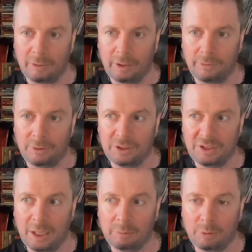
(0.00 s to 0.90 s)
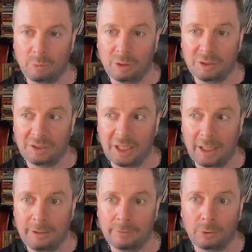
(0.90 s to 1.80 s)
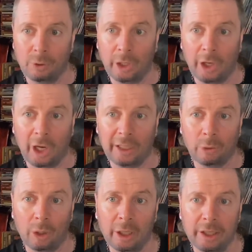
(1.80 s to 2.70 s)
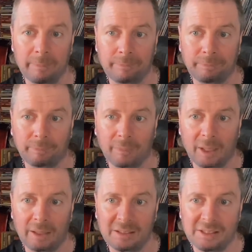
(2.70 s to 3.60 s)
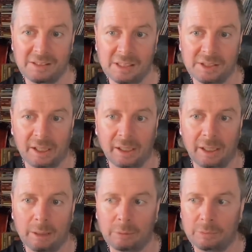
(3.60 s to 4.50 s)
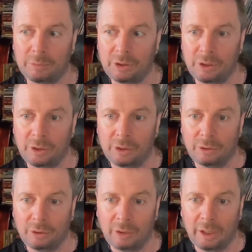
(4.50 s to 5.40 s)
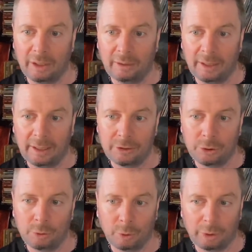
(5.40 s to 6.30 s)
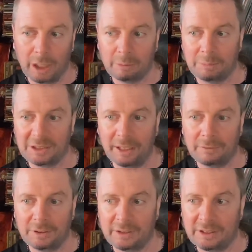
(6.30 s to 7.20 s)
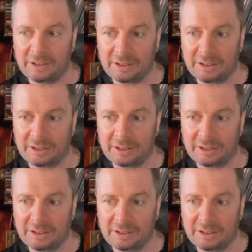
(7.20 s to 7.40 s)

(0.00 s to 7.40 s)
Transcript: Their first album was 84, Eye to Eye, and this is their second album, and they had two more albums after this.